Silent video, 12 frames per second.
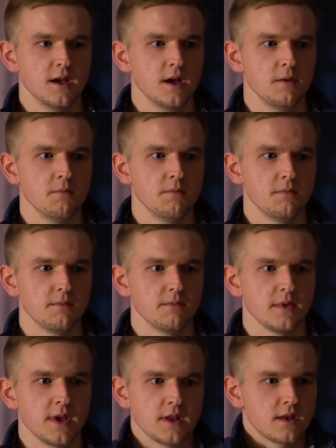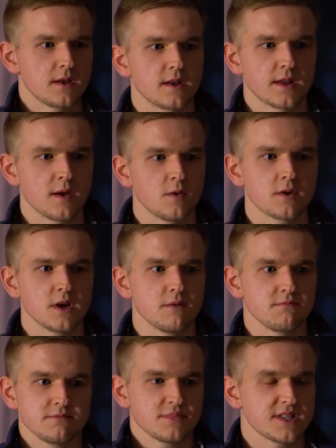Um, and I woke
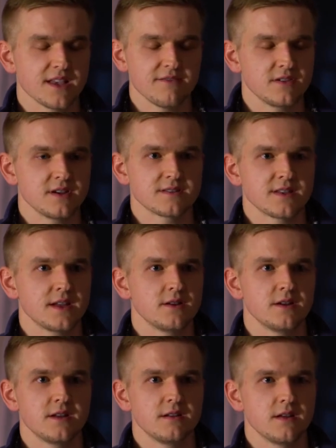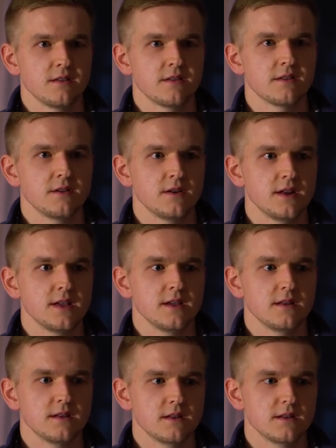up seven years later at, at 30,
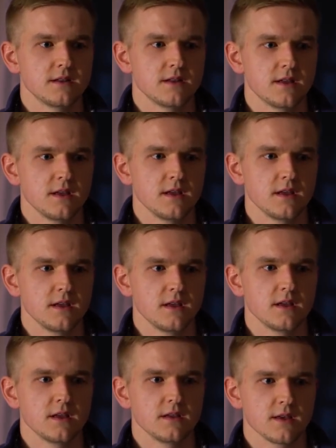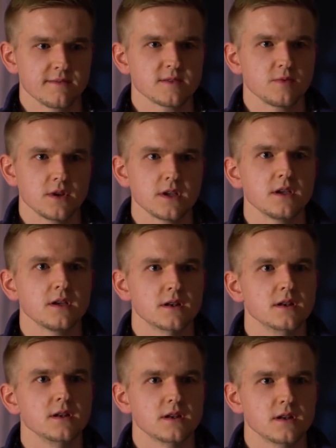and, and life's pretty good.